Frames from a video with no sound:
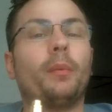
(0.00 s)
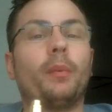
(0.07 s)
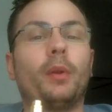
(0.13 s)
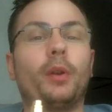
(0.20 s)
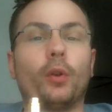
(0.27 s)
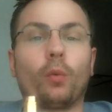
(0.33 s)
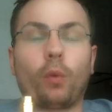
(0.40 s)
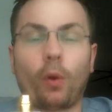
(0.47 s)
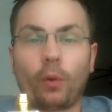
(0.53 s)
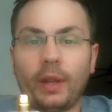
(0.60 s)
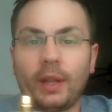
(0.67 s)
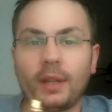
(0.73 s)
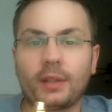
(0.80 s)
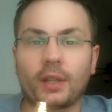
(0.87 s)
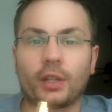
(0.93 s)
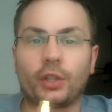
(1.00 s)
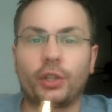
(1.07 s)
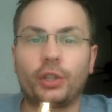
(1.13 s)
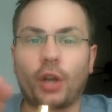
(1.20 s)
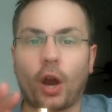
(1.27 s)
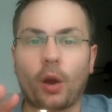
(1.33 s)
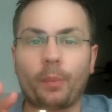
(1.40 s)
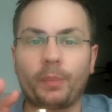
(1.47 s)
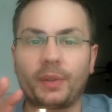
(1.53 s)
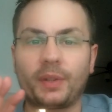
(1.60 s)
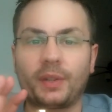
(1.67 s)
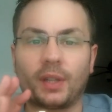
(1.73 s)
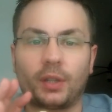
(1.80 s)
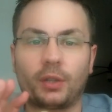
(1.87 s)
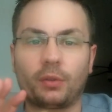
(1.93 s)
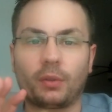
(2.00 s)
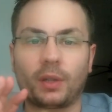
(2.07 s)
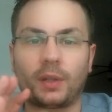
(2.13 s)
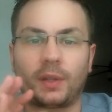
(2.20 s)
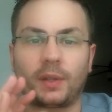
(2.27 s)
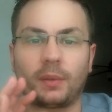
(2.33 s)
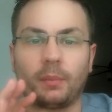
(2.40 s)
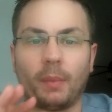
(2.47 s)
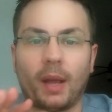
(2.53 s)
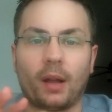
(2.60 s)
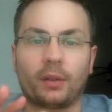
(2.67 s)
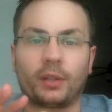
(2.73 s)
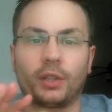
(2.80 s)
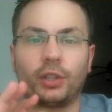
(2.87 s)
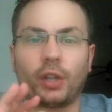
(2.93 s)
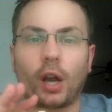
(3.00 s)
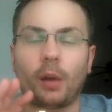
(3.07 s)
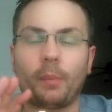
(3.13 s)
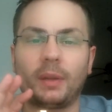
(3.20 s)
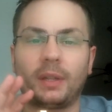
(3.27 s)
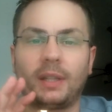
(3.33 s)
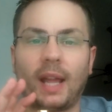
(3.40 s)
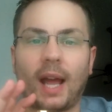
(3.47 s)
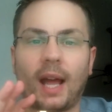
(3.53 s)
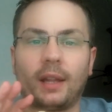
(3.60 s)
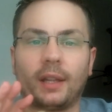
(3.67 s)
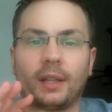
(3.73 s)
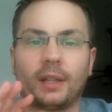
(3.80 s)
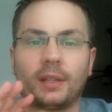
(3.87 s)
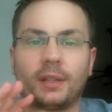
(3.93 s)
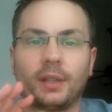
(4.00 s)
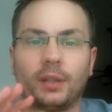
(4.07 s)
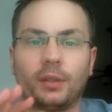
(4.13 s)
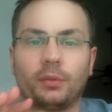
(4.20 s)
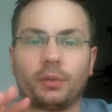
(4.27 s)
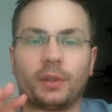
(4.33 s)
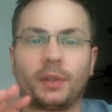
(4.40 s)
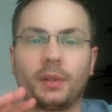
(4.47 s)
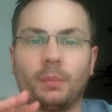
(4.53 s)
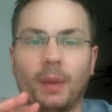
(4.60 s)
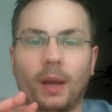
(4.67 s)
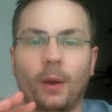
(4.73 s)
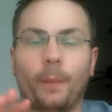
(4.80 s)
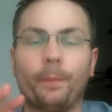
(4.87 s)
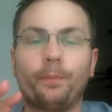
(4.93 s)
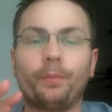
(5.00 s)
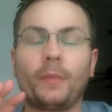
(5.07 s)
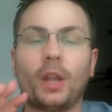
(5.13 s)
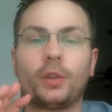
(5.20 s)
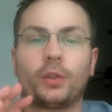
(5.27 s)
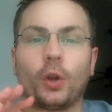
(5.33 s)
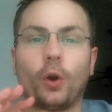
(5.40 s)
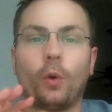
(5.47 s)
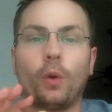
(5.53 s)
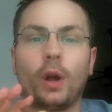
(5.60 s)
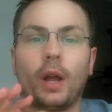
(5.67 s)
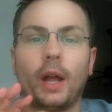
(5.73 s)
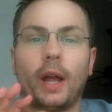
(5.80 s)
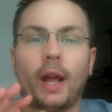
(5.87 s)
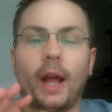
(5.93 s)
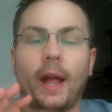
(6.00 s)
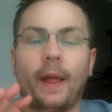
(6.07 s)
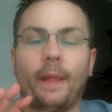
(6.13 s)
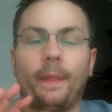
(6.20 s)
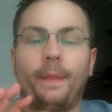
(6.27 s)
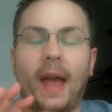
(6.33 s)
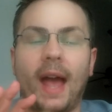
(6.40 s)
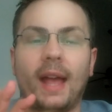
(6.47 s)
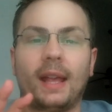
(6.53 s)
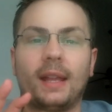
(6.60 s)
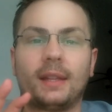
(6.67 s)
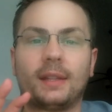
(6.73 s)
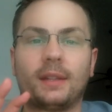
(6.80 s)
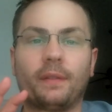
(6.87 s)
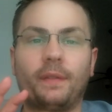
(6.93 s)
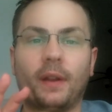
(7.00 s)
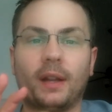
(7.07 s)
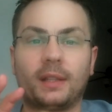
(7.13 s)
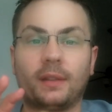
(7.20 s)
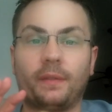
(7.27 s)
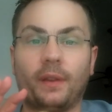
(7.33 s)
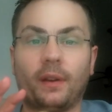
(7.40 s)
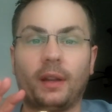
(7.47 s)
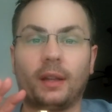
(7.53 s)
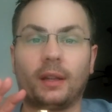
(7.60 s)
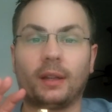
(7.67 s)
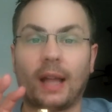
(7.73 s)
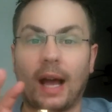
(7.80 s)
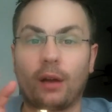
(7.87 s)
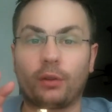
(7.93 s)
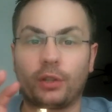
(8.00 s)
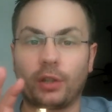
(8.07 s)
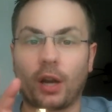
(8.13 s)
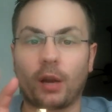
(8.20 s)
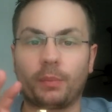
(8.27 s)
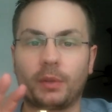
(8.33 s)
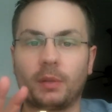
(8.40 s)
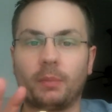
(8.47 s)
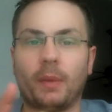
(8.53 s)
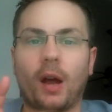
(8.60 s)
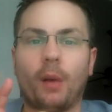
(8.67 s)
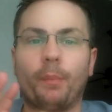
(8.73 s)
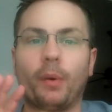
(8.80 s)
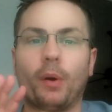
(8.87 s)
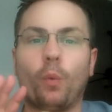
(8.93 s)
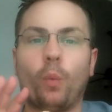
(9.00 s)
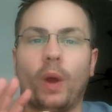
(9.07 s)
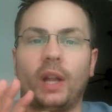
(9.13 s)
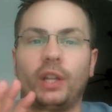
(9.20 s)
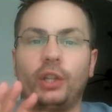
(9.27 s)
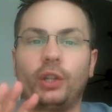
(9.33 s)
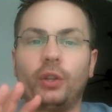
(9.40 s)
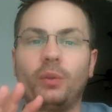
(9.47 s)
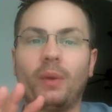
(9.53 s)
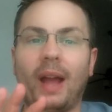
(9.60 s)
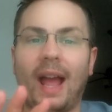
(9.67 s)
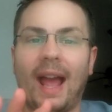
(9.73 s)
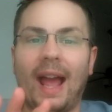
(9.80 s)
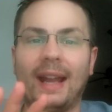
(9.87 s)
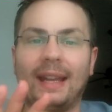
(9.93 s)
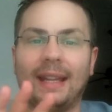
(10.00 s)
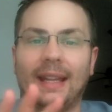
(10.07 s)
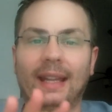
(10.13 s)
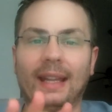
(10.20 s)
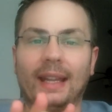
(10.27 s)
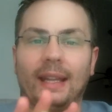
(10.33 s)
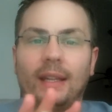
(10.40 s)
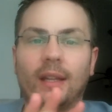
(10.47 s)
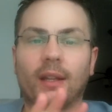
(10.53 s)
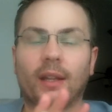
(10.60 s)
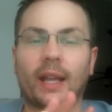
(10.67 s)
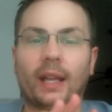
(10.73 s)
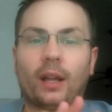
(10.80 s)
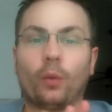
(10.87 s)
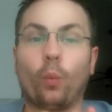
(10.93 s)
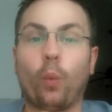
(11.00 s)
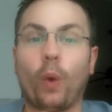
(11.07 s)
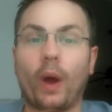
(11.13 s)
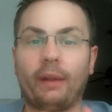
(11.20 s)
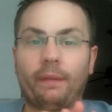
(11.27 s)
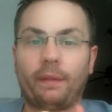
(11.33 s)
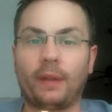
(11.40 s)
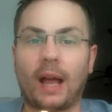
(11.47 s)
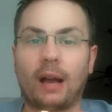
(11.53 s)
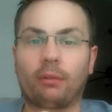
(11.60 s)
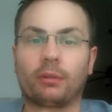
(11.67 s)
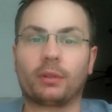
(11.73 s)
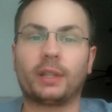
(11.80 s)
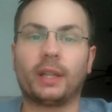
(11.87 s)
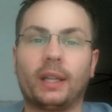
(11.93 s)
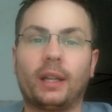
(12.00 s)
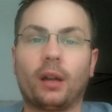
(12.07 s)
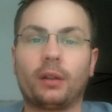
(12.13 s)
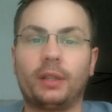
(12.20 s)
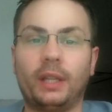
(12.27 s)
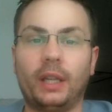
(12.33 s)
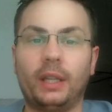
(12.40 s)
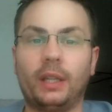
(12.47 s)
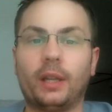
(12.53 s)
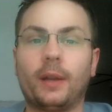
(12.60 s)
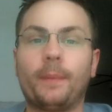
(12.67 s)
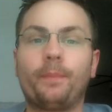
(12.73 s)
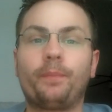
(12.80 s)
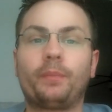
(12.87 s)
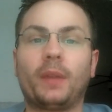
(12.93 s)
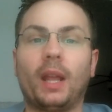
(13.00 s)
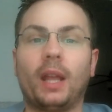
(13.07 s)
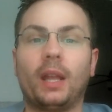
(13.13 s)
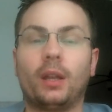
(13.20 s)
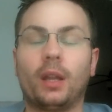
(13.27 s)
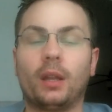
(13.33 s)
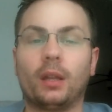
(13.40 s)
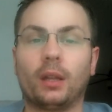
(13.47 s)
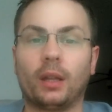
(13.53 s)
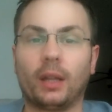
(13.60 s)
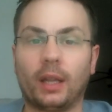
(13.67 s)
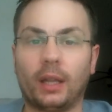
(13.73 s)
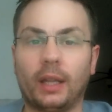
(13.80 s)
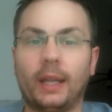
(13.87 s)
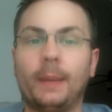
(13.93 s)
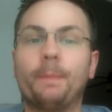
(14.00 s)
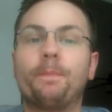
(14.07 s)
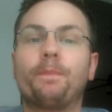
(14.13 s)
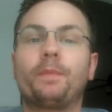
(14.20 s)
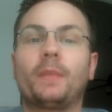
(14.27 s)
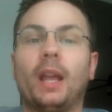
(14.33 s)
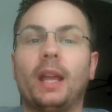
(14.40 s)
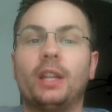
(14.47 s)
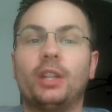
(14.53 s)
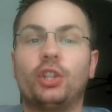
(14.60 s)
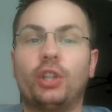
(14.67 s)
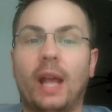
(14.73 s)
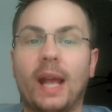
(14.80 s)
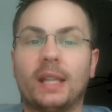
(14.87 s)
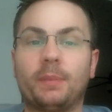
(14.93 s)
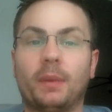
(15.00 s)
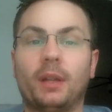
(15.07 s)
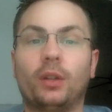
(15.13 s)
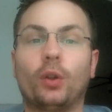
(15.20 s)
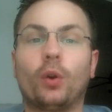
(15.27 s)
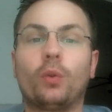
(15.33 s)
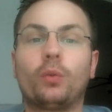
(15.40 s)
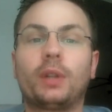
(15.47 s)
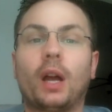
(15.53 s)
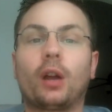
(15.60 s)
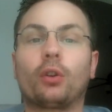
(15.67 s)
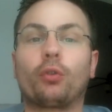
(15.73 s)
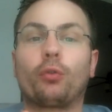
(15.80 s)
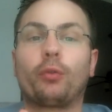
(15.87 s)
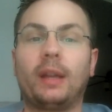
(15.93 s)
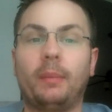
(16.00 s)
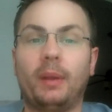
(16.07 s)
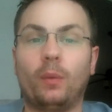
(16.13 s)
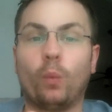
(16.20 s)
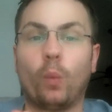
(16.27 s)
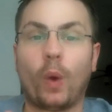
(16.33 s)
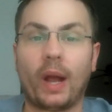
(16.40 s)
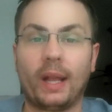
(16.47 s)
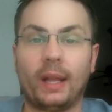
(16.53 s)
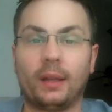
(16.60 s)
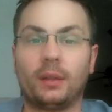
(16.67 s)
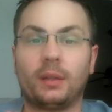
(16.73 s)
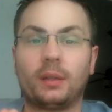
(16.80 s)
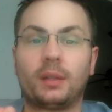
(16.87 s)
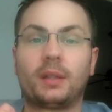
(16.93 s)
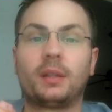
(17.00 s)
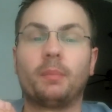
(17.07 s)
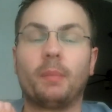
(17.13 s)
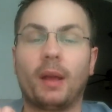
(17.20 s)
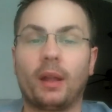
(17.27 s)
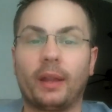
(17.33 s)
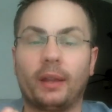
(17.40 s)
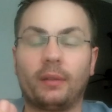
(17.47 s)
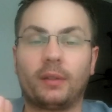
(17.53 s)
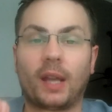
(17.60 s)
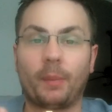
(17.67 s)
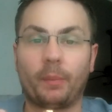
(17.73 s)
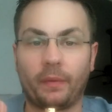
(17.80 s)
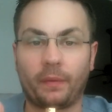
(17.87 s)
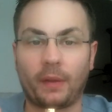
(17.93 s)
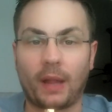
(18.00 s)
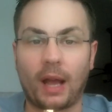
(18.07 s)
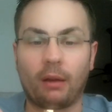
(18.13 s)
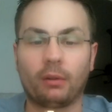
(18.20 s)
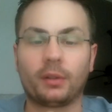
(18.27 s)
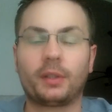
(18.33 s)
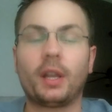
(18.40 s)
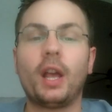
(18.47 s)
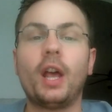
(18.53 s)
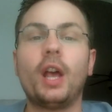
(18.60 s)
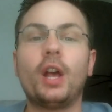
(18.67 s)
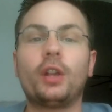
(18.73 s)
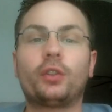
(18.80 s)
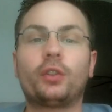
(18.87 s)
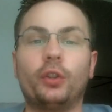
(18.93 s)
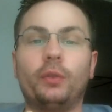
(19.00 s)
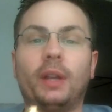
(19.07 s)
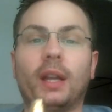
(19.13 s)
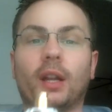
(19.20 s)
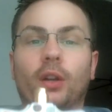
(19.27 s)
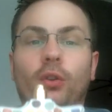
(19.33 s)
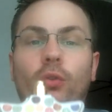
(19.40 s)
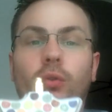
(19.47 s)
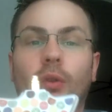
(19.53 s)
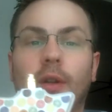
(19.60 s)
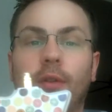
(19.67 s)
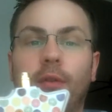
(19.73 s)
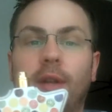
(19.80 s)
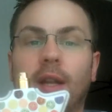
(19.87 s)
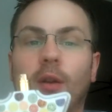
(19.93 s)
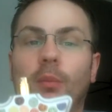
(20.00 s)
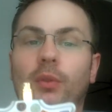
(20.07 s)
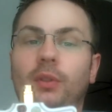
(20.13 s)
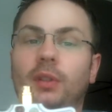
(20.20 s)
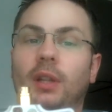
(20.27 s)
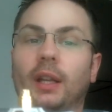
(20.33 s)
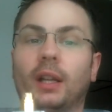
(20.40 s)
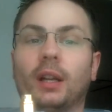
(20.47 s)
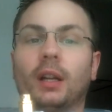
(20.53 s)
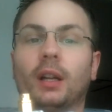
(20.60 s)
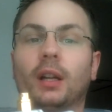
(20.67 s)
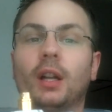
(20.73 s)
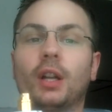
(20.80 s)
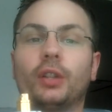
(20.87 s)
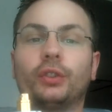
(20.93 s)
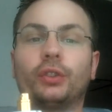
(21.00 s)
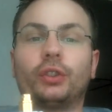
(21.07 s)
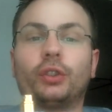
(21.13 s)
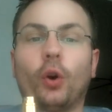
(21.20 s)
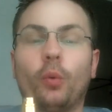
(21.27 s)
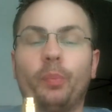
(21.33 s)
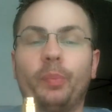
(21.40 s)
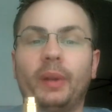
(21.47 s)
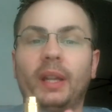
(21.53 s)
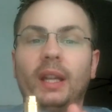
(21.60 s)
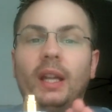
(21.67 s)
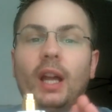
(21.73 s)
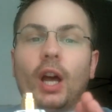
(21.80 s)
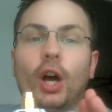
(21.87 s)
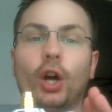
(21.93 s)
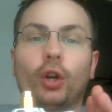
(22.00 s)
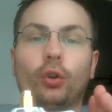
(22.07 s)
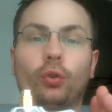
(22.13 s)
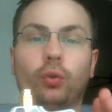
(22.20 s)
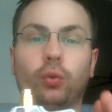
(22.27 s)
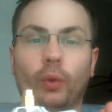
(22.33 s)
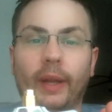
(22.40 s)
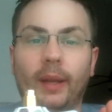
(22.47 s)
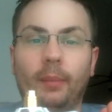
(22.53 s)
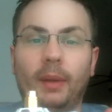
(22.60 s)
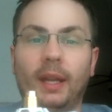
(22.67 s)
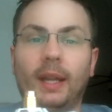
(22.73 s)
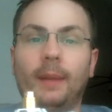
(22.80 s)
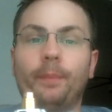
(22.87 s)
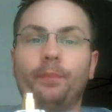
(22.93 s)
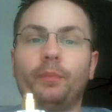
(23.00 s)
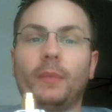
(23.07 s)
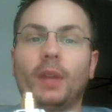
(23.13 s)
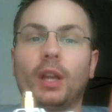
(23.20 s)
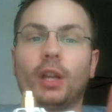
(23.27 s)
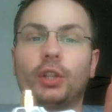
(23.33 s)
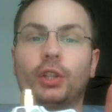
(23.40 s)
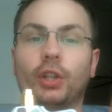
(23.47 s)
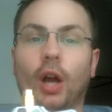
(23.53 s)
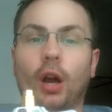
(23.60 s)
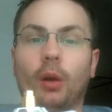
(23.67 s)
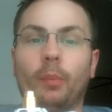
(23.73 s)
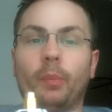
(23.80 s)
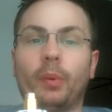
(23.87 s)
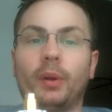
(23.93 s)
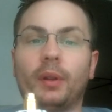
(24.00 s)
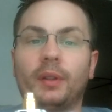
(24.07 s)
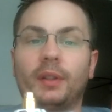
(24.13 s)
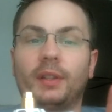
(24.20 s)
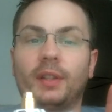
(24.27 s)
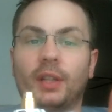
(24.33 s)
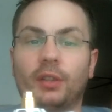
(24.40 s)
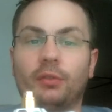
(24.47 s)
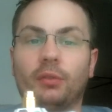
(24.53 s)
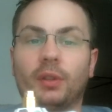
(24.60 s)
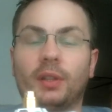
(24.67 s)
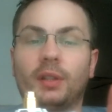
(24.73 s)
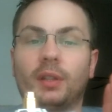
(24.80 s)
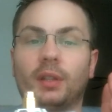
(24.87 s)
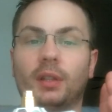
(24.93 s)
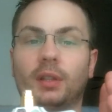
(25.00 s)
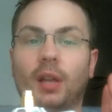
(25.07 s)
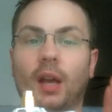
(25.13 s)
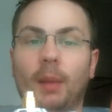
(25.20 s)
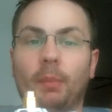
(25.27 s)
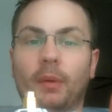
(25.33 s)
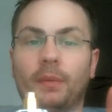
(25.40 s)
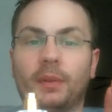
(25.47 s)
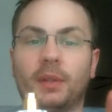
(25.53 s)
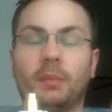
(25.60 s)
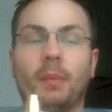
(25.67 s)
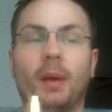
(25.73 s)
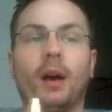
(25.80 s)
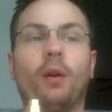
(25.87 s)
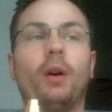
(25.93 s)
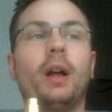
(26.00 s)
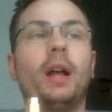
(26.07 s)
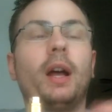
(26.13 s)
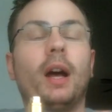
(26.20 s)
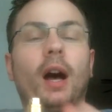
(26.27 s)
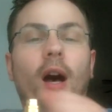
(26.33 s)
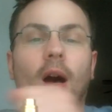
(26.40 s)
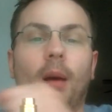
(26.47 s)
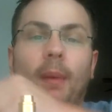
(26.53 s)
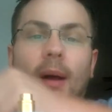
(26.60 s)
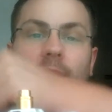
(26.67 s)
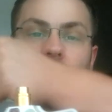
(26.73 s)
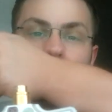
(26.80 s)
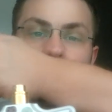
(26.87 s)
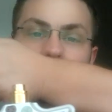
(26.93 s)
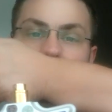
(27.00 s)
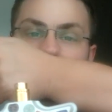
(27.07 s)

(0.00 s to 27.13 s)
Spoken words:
neroli is a sharp citrus smell. It's a sharp metallic citrus smell. So that is it's a very loud, sharp smell. But when you add in like white flowers gardenia and lily and jasmine, those are creamy white smelling type of flowers. So you get almost like a soapy, creamy, sharp citrus type of smell. I sprayed